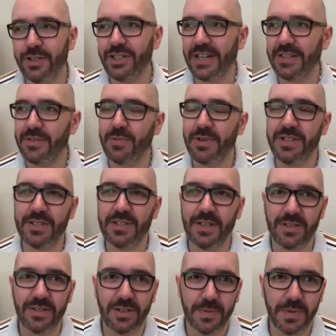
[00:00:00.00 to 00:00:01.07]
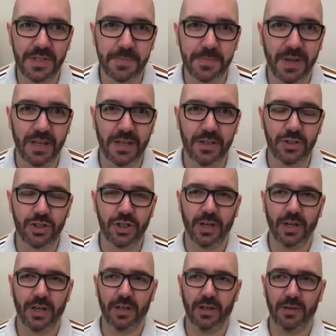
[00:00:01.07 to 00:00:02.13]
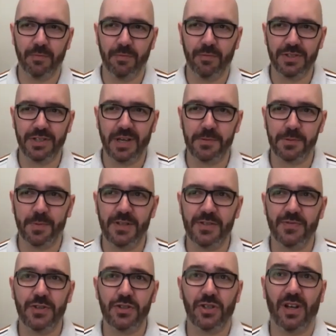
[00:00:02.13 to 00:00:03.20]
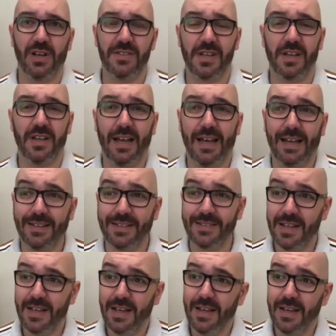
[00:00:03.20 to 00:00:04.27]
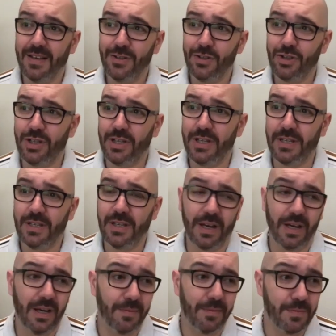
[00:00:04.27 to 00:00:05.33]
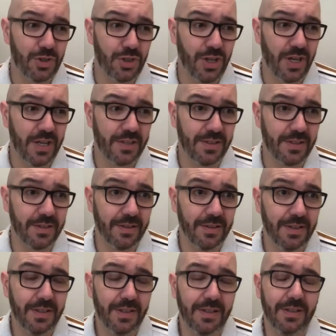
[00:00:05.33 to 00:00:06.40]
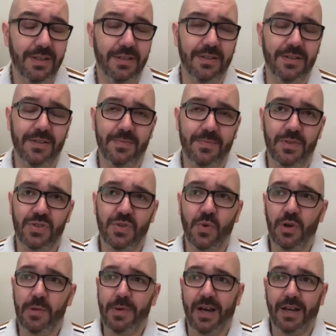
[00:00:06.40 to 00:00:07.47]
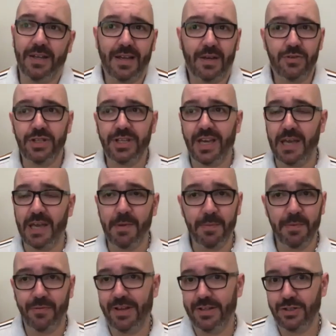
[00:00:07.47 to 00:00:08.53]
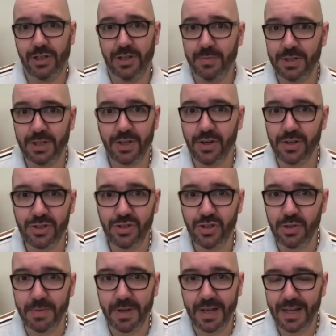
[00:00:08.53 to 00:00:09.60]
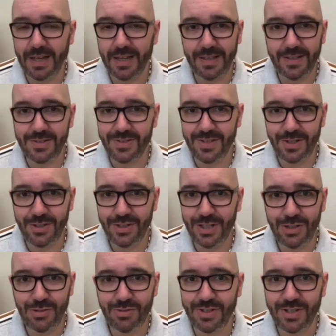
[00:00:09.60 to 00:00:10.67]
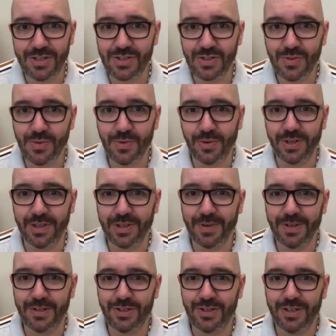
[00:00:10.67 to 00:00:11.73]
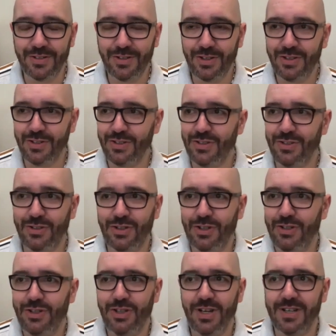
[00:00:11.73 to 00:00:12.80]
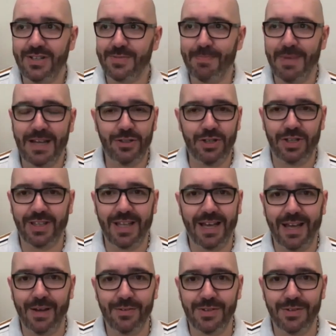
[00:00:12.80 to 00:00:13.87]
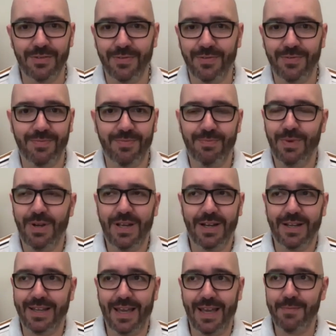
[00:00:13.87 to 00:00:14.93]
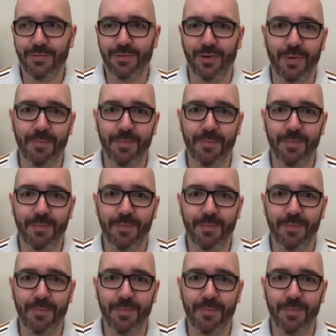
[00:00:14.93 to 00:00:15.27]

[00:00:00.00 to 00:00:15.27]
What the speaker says: chatted recently to Louise Page for Time Space Visualiser, and she shared the story behind how she came up eventually with the costume. It's such an interesting story, the way she just magicked that out of where it came from.